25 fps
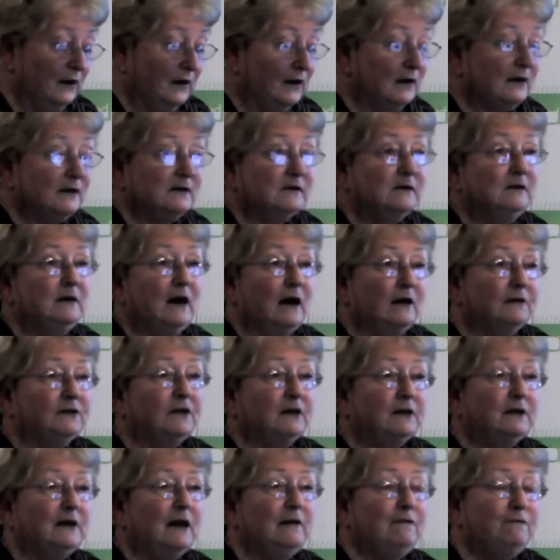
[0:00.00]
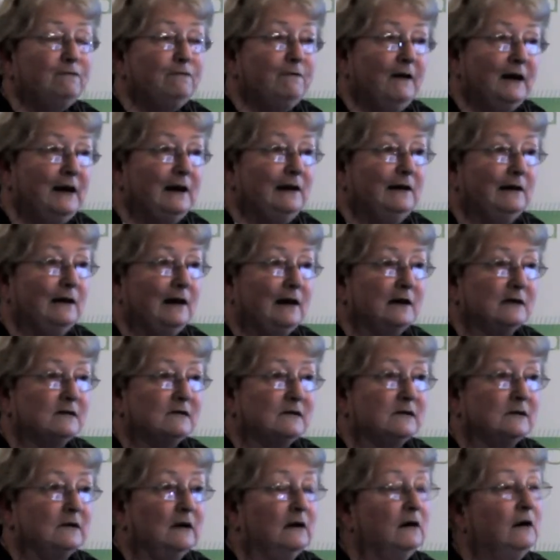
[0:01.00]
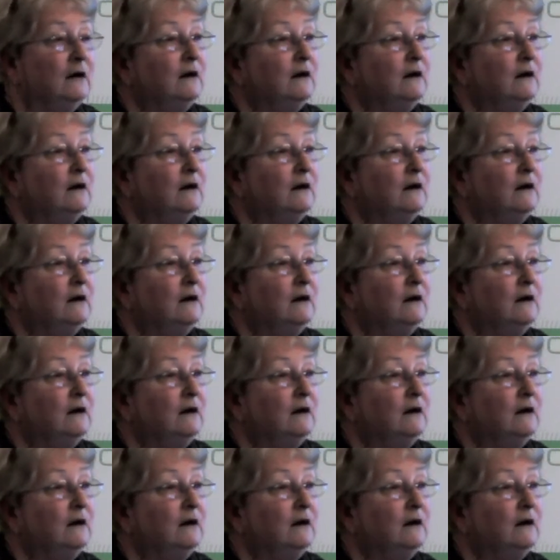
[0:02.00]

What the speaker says: is not that they fail less,